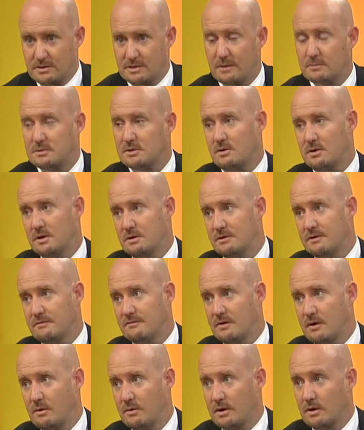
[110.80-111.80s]
tips on
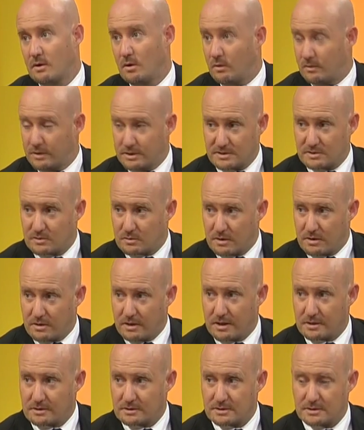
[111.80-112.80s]
interviewing, all these sort of
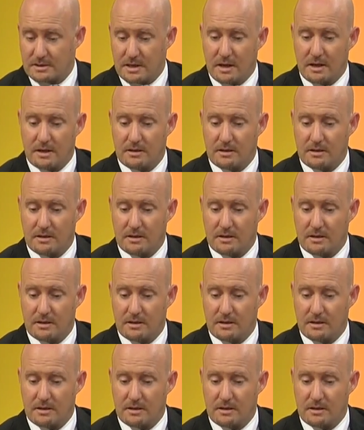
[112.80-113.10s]
things.